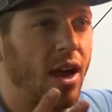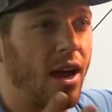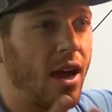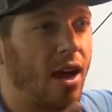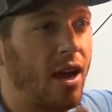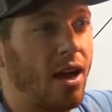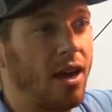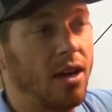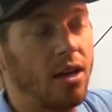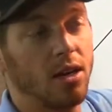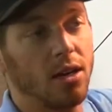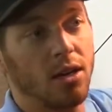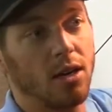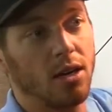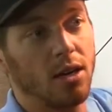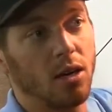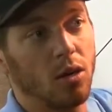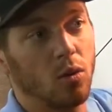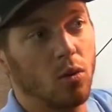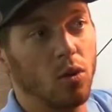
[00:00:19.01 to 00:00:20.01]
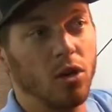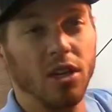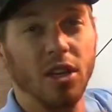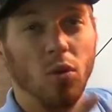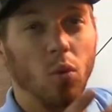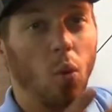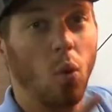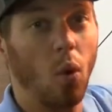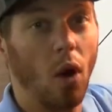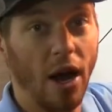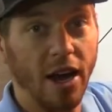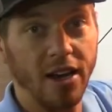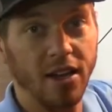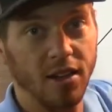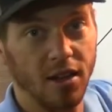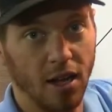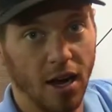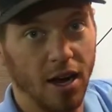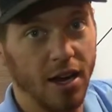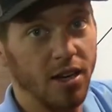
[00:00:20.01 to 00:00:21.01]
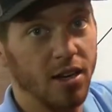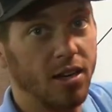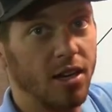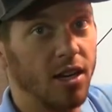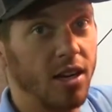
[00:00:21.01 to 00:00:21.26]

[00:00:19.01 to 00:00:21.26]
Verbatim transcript: a really white light.